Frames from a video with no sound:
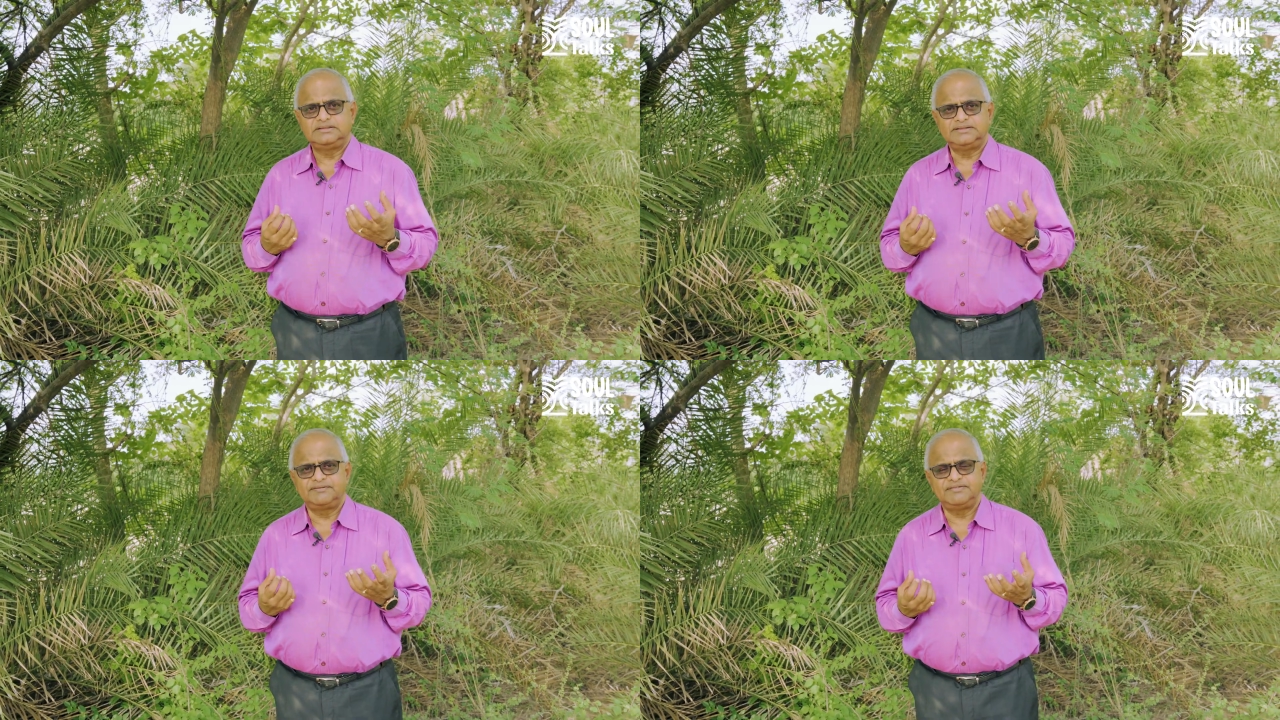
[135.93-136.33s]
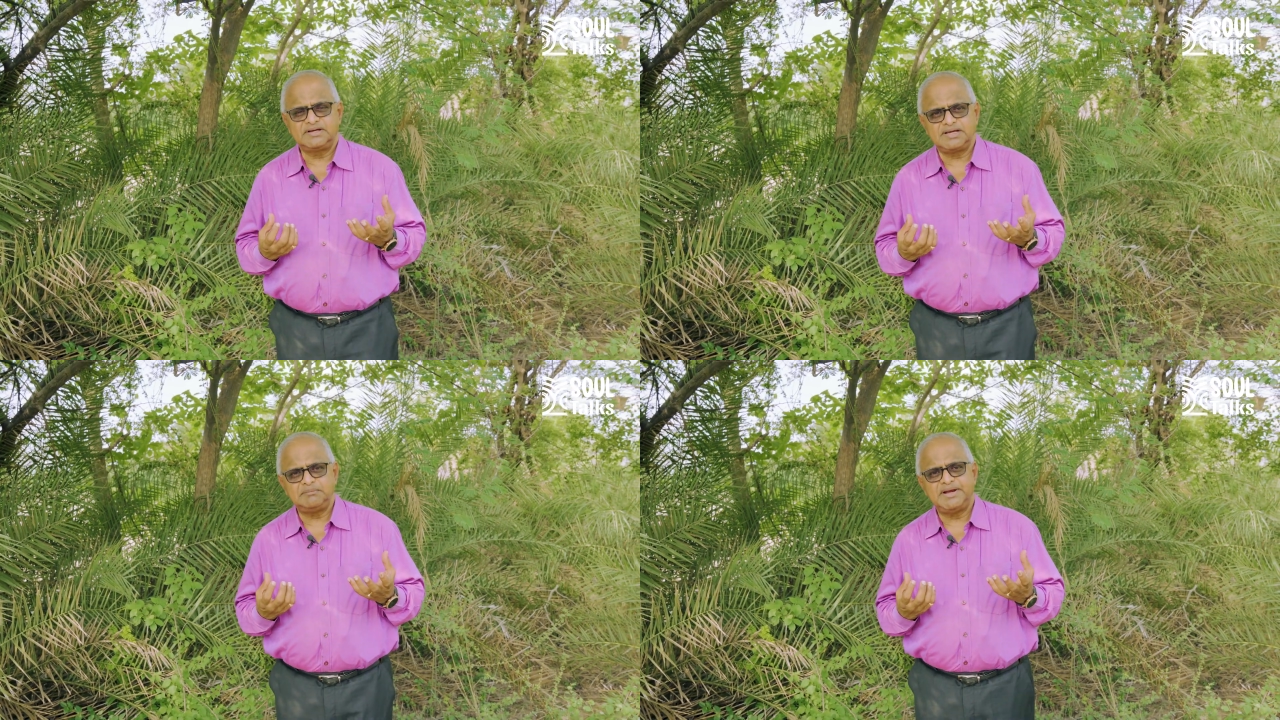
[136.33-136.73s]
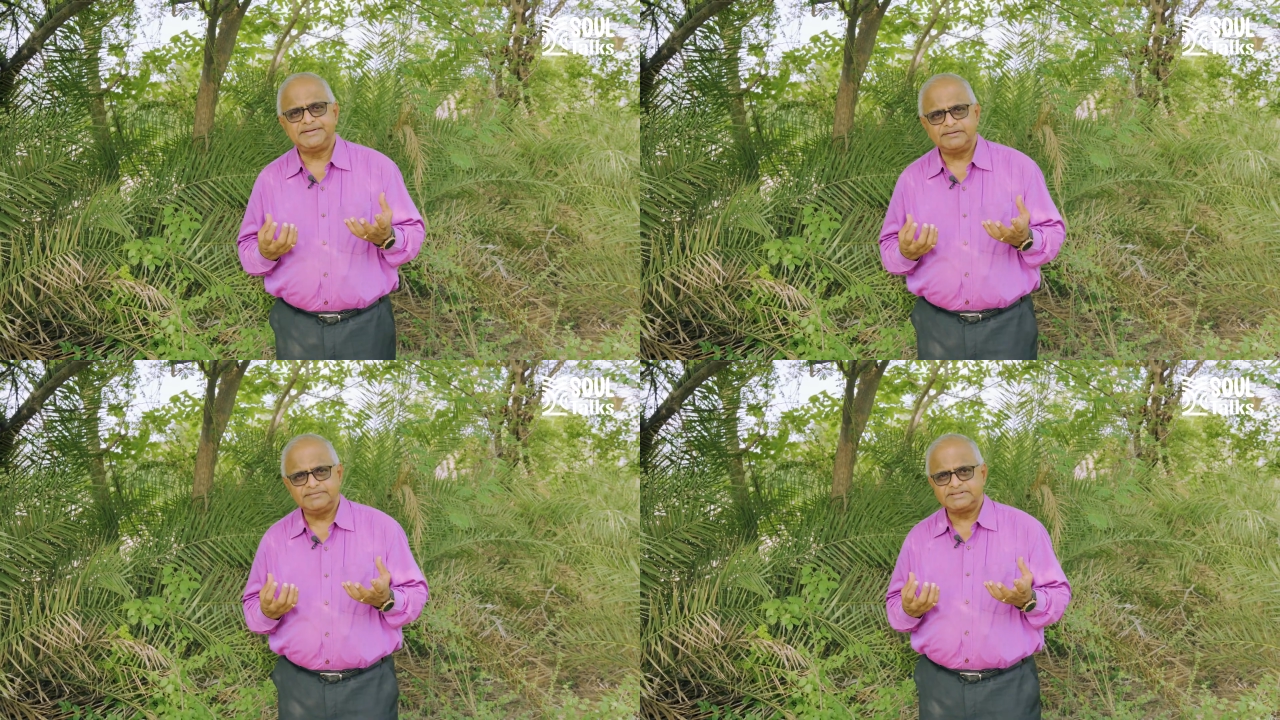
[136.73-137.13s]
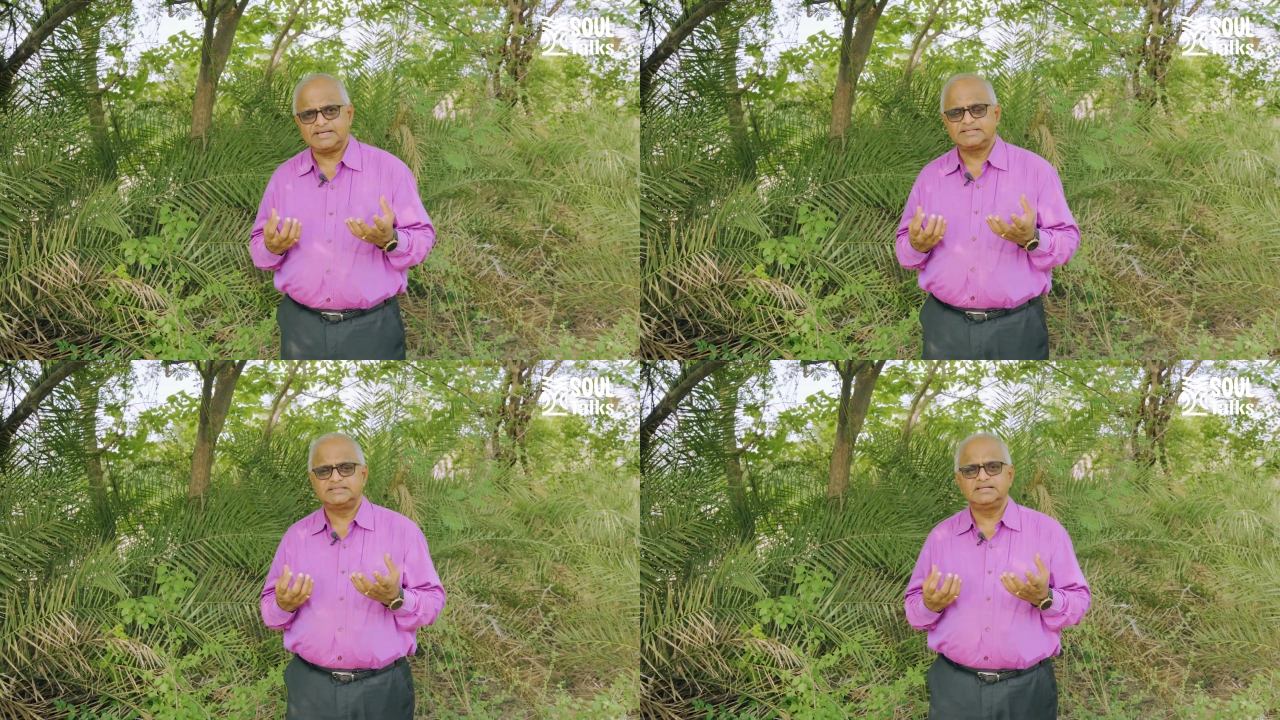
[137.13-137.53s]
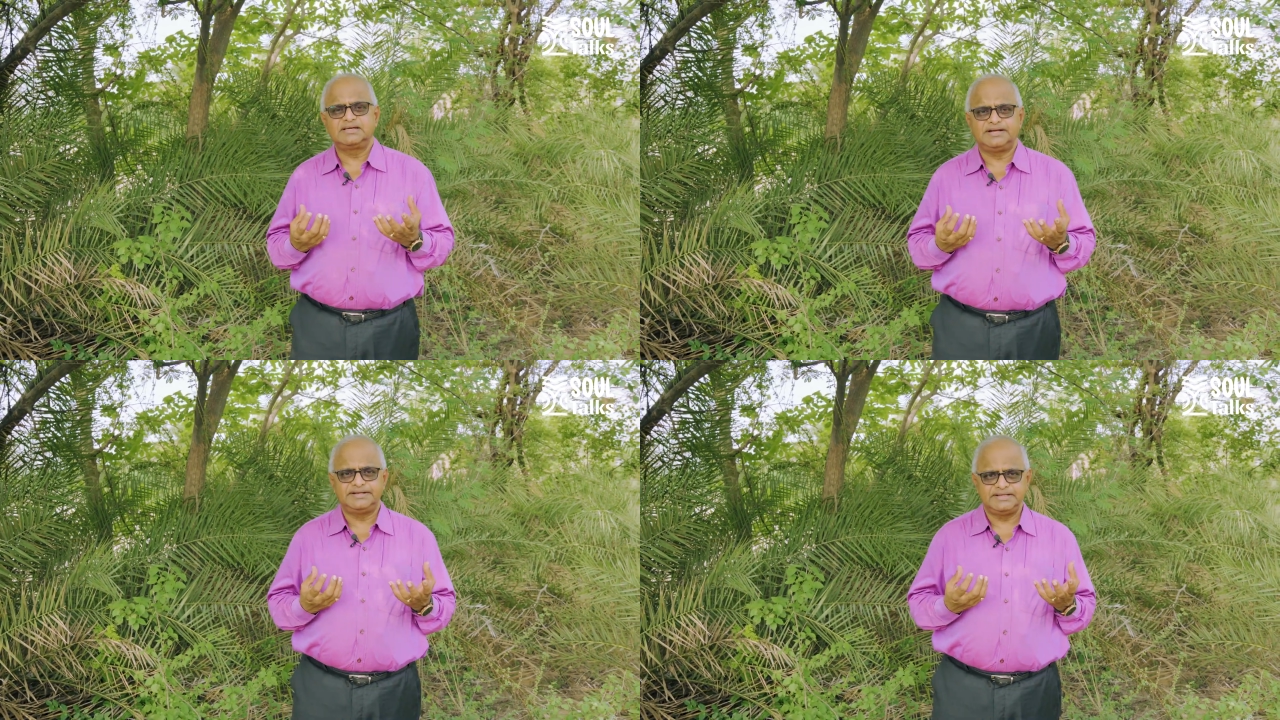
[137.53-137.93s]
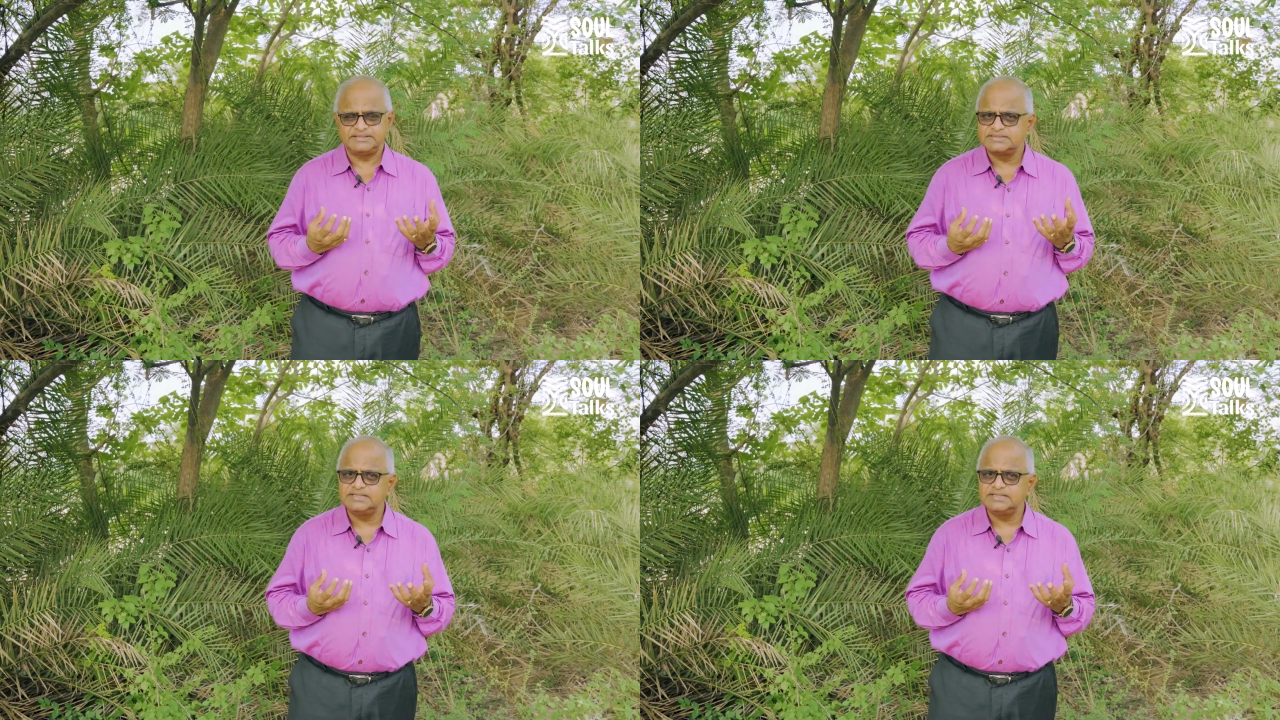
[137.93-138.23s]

The fecal matter which actually contains